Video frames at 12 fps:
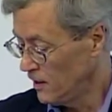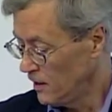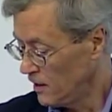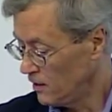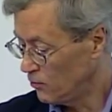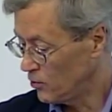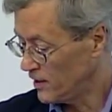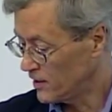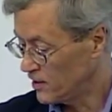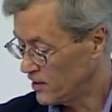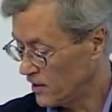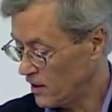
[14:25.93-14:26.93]
in
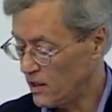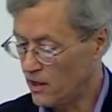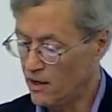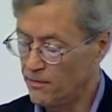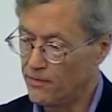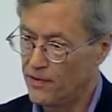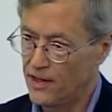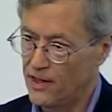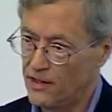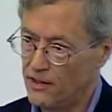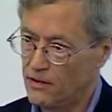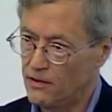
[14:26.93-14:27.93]
which um,
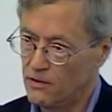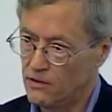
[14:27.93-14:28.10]
they